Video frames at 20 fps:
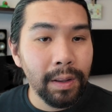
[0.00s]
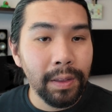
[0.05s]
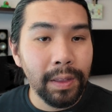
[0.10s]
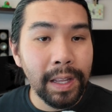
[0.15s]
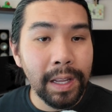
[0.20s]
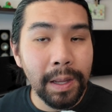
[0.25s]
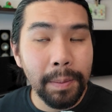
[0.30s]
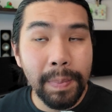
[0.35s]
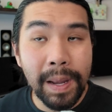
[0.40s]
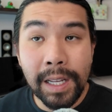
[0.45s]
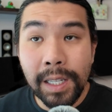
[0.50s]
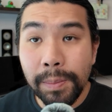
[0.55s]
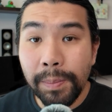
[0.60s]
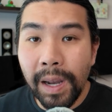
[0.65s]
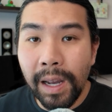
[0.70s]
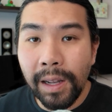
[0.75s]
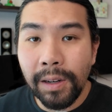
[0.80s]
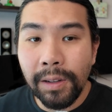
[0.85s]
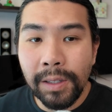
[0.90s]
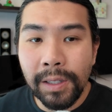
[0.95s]
The base
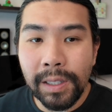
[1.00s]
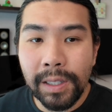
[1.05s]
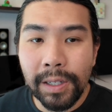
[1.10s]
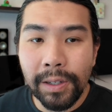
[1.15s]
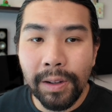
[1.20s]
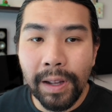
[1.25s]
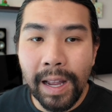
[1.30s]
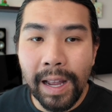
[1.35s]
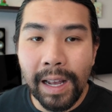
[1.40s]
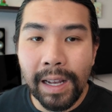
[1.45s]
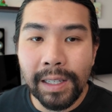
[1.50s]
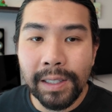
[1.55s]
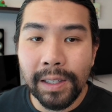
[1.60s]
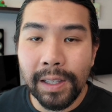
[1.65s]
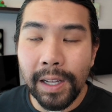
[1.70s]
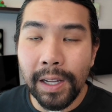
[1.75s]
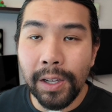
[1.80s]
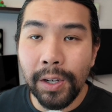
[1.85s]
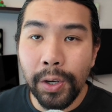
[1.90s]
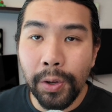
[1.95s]
model still has
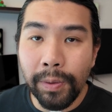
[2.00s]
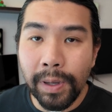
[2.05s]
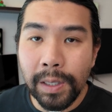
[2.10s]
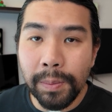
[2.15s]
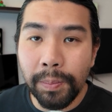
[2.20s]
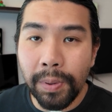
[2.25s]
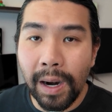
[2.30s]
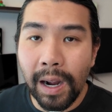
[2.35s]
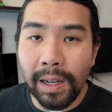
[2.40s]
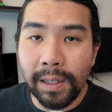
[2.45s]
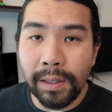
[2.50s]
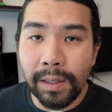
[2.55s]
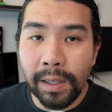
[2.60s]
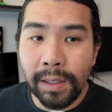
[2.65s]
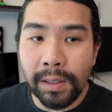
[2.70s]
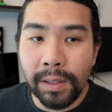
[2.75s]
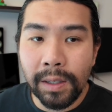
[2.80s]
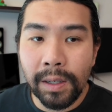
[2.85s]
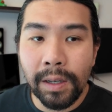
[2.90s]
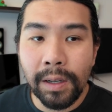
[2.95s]
the newest
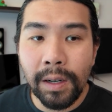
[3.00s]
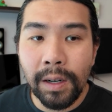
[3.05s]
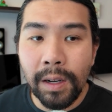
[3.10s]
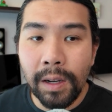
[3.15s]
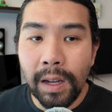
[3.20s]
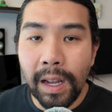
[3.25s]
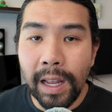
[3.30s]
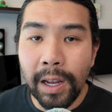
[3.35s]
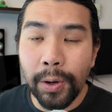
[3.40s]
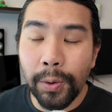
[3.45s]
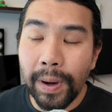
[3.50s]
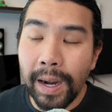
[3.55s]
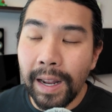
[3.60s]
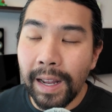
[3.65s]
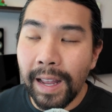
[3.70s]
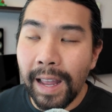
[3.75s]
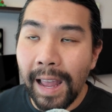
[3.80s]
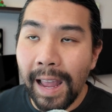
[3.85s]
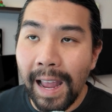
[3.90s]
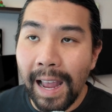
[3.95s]
processor, a great
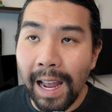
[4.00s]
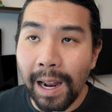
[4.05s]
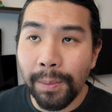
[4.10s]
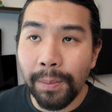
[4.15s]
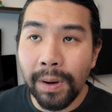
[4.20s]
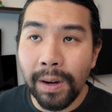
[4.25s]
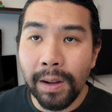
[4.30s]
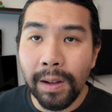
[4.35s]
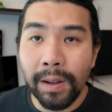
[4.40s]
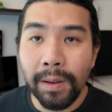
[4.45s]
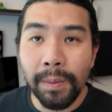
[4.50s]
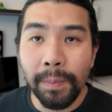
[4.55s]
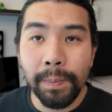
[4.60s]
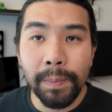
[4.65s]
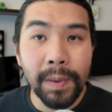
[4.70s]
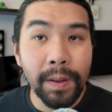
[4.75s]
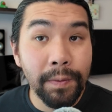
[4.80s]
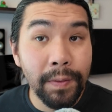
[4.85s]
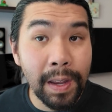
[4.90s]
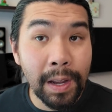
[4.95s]
camera,
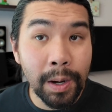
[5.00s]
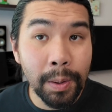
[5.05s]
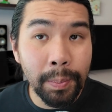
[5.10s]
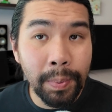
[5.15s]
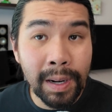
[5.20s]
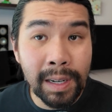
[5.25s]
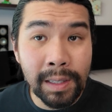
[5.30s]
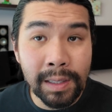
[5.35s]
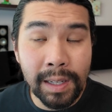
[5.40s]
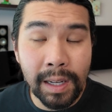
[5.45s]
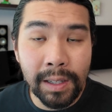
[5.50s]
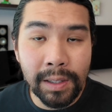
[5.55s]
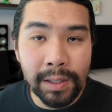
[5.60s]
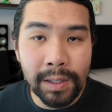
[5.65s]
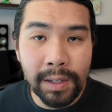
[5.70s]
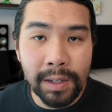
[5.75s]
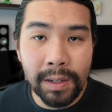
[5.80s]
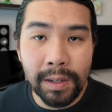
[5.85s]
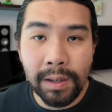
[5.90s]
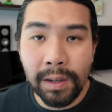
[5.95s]
fingerprint
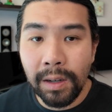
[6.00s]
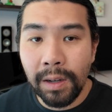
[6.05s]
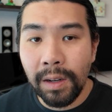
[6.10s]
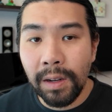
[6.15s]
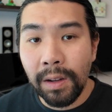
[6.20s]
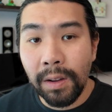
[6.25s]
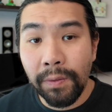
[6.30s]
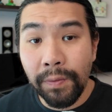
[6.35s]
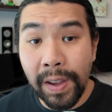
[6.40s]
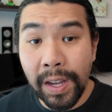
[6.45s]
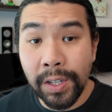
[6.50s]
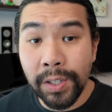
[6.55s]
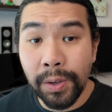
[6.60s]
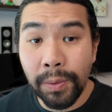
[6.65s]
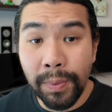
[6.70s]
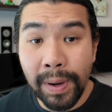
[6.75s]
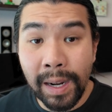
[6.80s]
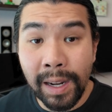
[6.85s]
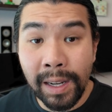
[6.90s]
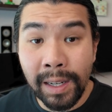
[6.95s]
sensor, facial
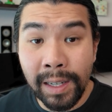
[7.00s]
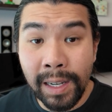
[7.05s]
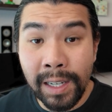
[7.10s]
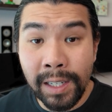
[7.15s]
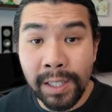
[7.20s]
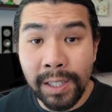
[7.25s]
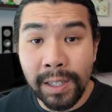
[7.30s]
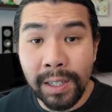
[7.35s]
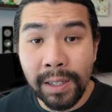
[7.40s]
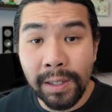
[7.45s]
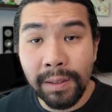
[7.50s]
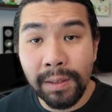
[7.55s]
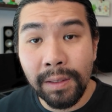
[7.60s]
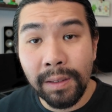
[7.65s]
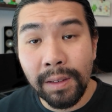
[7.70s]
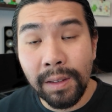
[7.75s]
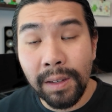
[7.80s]
recognition,